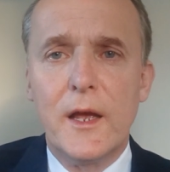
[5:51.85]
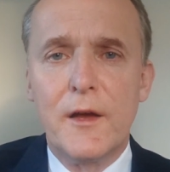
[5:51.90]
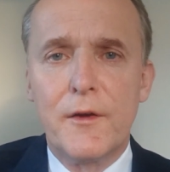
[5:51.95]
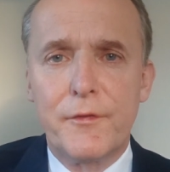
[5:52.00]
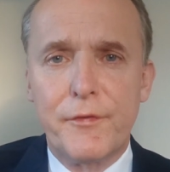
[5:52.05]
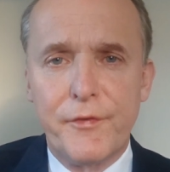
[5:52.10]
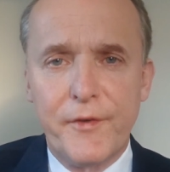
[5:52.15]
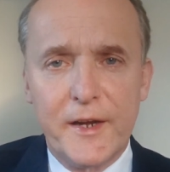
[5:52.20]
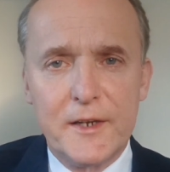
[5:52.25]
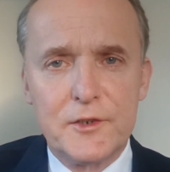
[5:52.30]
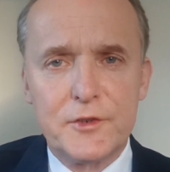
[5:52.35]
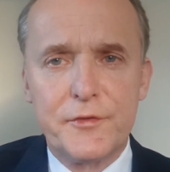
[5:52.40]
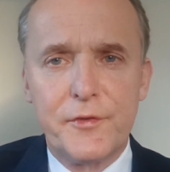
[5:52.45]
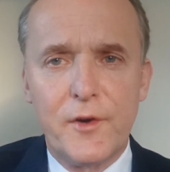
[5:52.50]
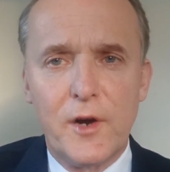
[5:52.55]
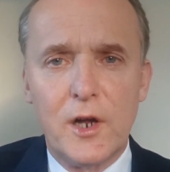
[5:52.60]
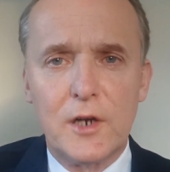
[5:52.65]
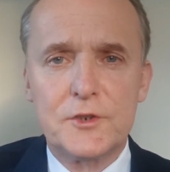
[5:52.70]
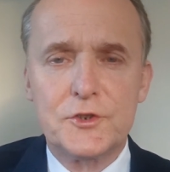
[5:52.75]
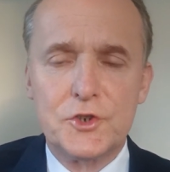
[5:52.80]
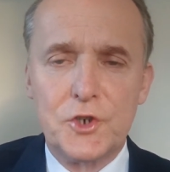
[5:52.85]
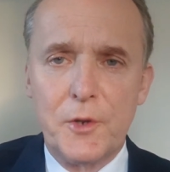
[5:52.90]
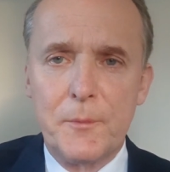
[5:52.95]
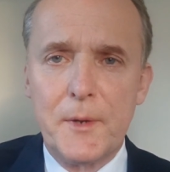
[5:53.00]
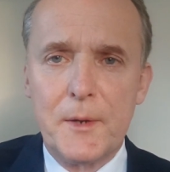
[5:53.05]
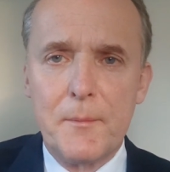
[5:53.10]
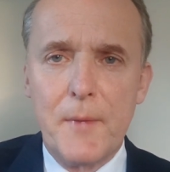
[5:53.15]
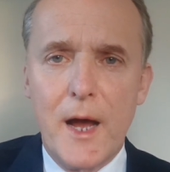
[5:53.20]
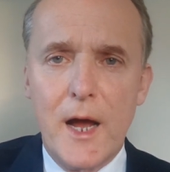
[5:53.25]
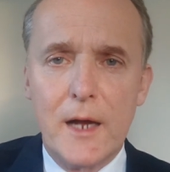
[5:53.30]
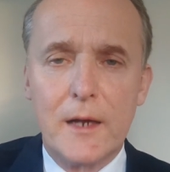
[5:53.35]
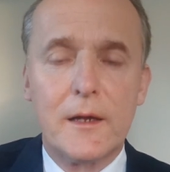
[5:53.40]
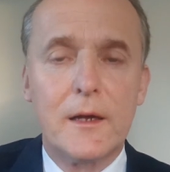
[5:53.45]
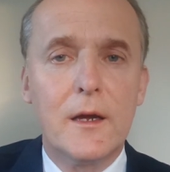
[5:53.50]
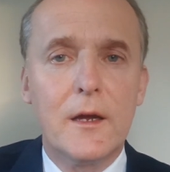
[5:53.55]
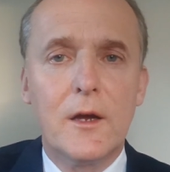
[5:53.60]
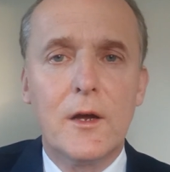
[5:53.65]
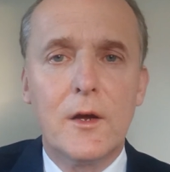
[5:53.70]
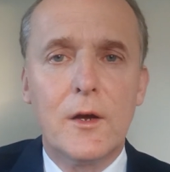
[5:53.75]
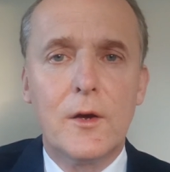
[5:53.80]
French franc, German mark,
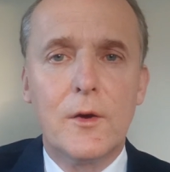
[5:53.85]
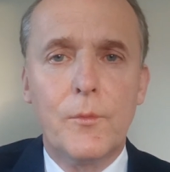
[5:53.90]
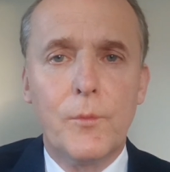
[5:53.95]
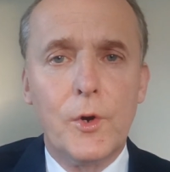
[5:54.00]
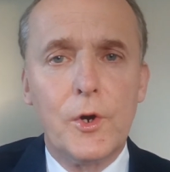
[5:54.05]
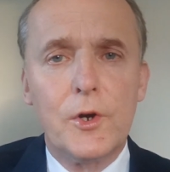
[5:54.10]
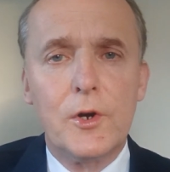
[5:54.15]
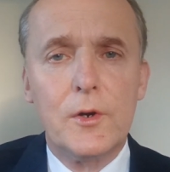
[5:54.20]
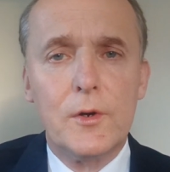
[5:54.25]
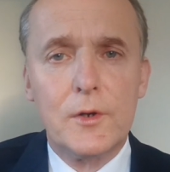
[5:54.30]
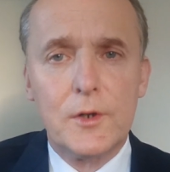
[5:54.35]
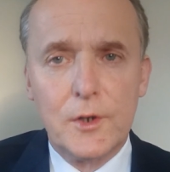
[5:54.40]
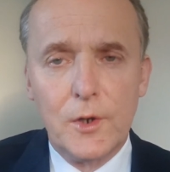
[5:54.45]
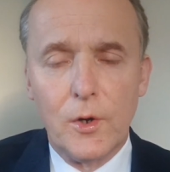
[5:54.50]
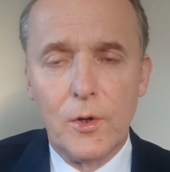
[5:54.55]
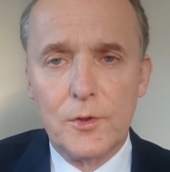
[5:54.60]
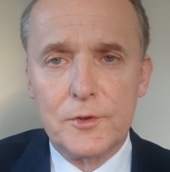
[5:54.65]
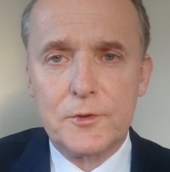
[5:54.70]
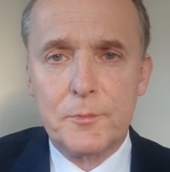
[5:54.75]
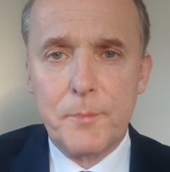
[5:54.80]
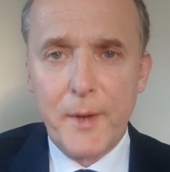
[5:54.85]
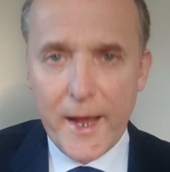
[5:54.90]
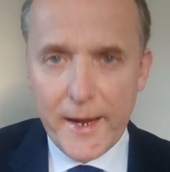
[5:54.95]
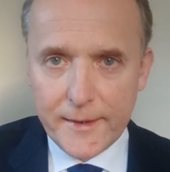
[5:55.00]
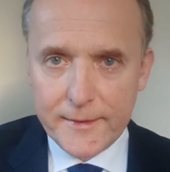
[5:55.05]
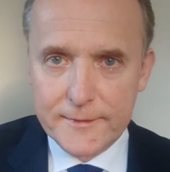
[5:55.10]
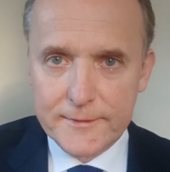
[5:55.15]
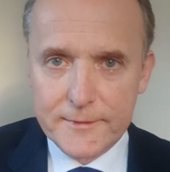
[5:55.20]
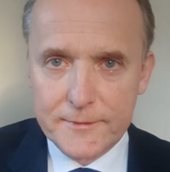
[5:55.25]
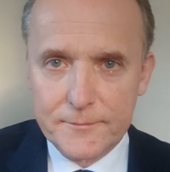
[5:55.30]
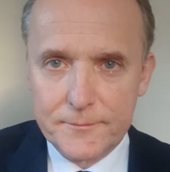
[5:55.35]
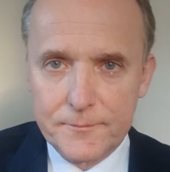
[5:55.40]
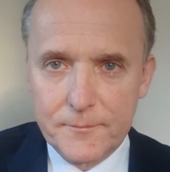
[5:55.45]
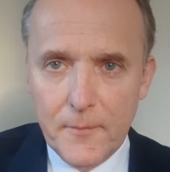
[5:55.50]
were gold-backed.